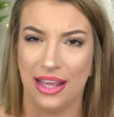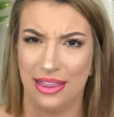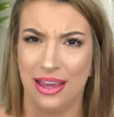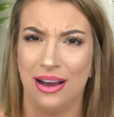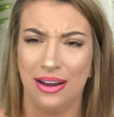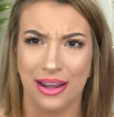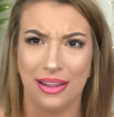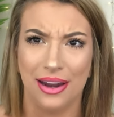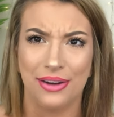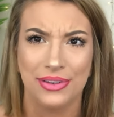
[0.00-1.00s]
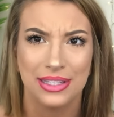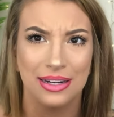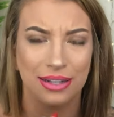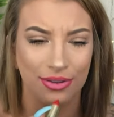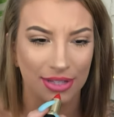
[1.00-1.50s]
I think, on like a lot of different
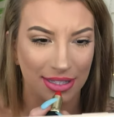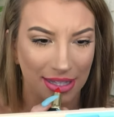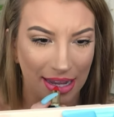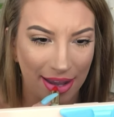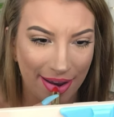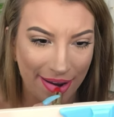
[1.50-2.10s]
skin tones. Let's see.